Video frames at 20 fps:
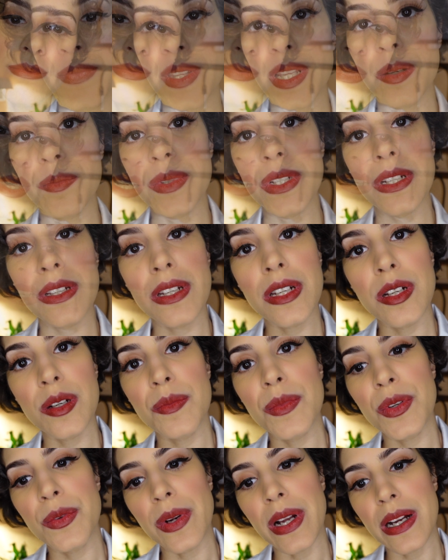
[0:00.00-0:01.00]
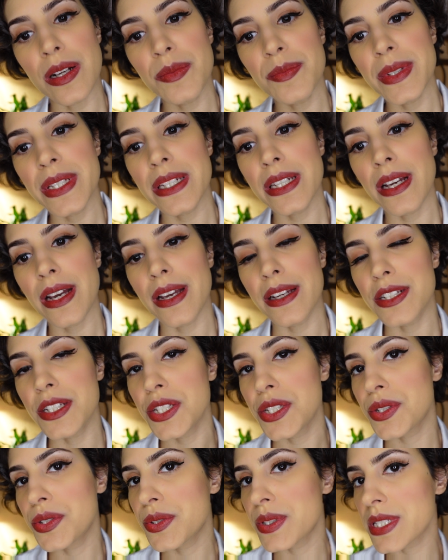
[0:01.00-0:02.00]
I'm going to come around behind
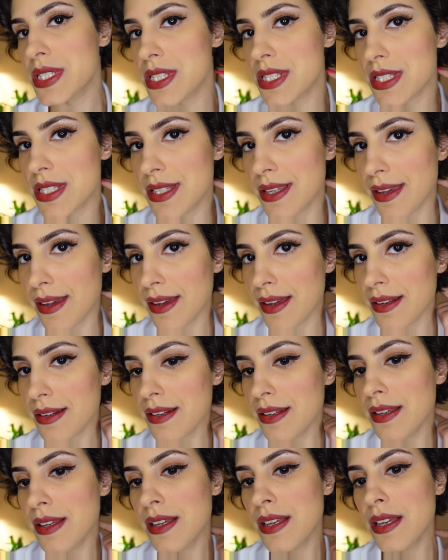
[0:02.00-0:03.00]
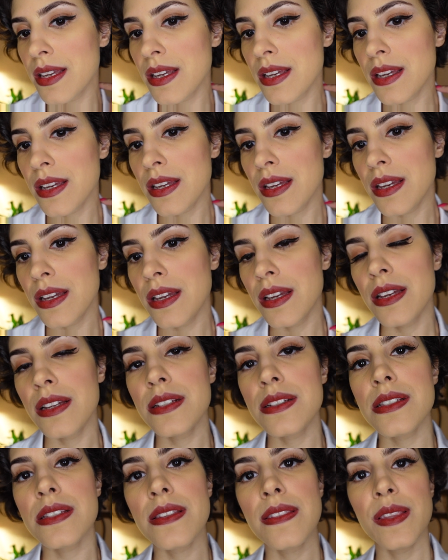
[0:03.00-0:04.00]
you and scan
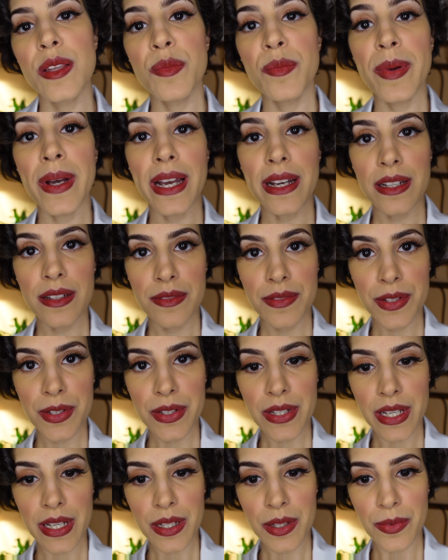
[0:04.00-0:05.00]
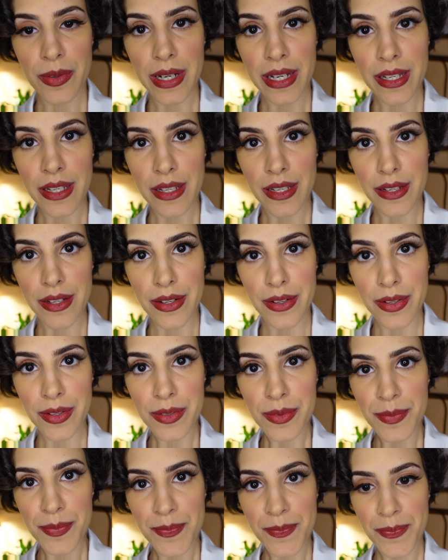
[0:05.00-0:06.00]
the back of your neck right here,
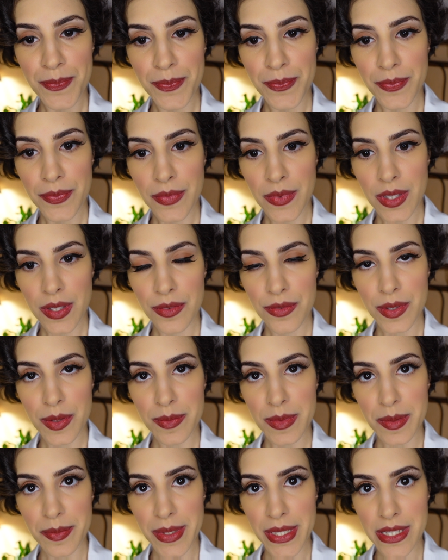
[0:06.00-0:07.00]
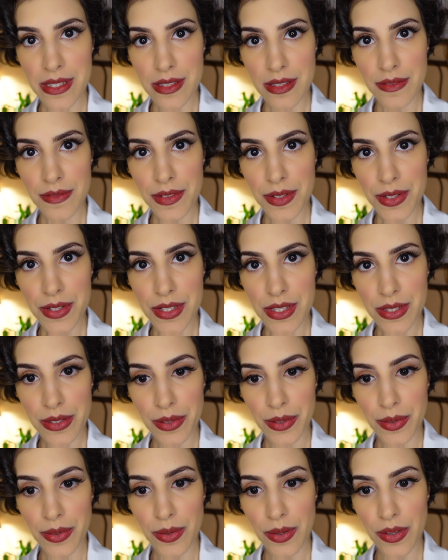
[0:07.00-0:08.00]
from the base of your
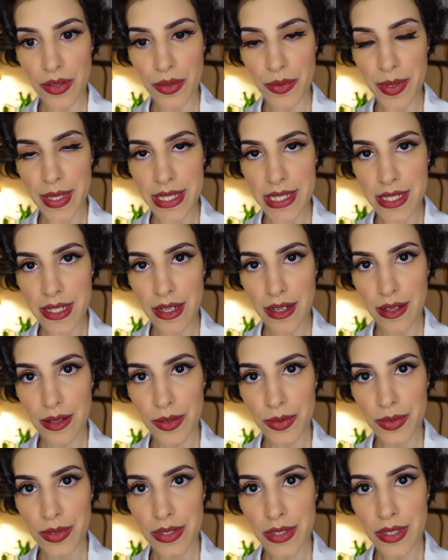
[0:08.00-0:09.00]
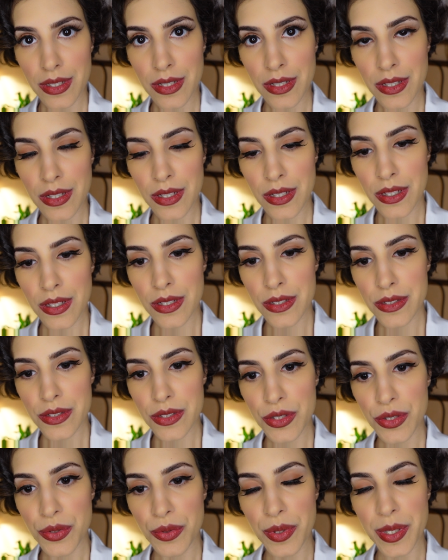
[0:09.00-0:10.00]
skull all the way down
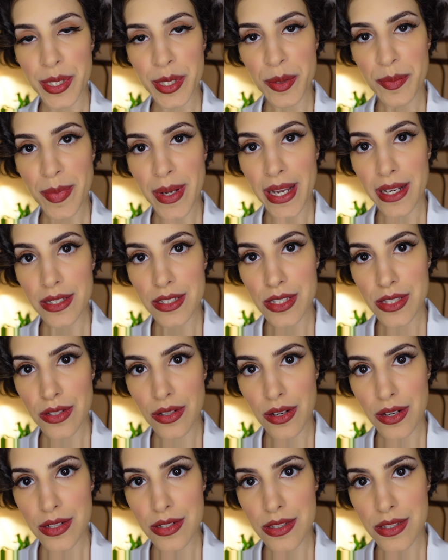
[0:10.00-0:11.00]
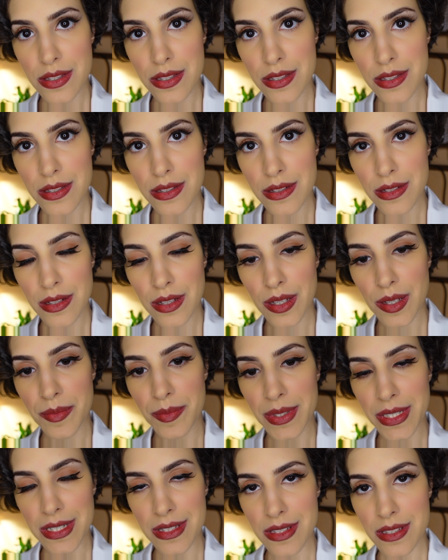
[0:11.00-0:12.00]
to where your back starts. I'm
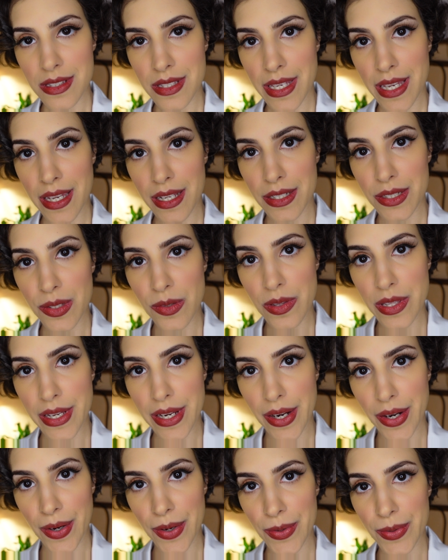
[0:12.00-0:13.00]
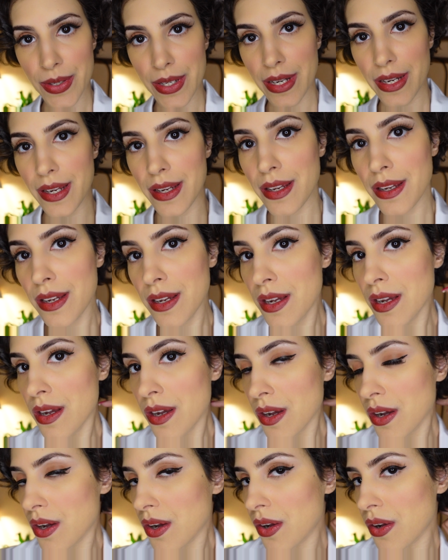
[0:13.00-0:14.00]
going to scan you there, okay?
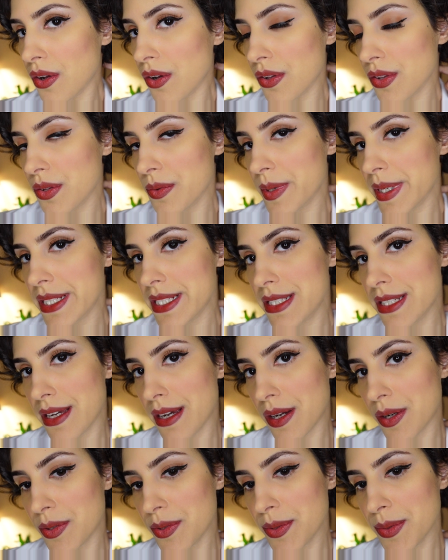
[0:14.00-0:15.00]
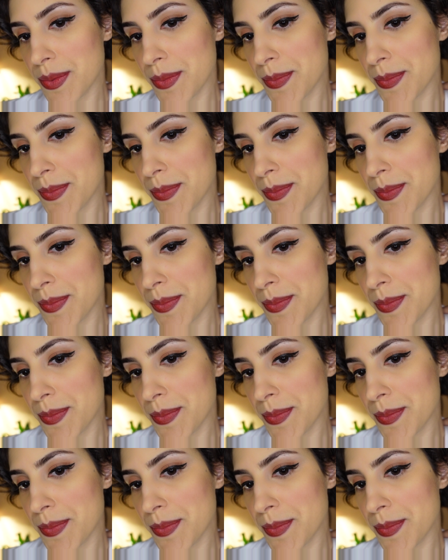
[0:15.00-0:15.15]
All the way down.